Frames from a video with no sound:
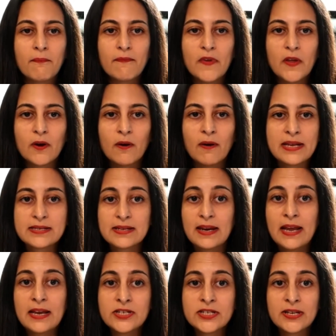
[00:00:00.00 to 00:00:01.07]
you know, as a
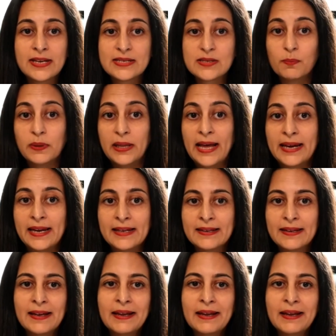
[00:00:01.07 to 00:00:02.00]
nation, as a planet.